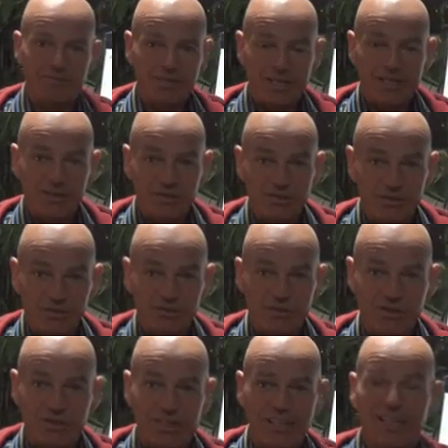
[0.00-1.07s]
when you're in the
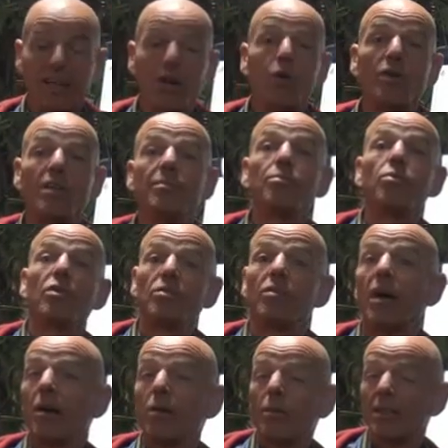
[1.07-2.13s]
sauna, and I only put
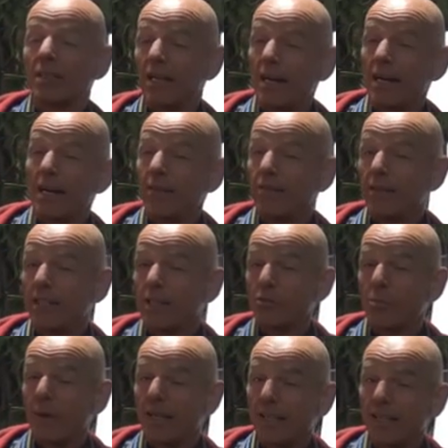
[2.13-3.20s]
1.5 liters
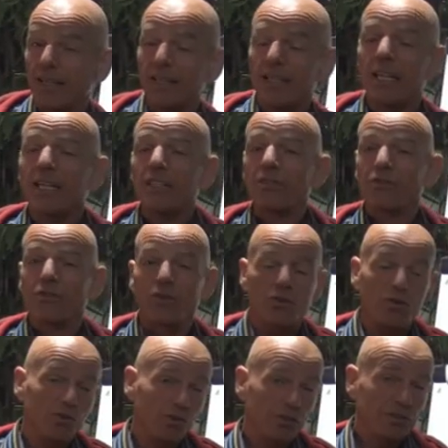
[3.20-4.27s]
back in.
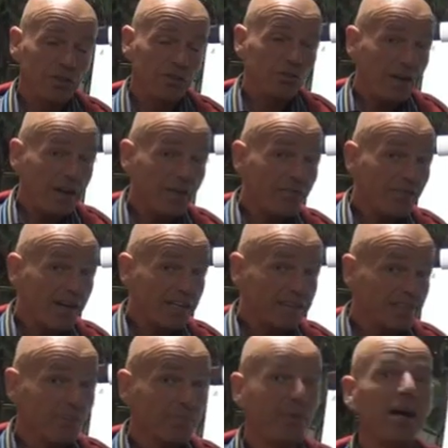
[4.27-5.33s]
So the dry
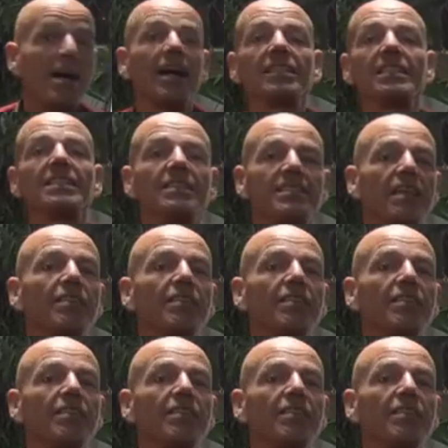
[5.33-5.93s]
fasting part is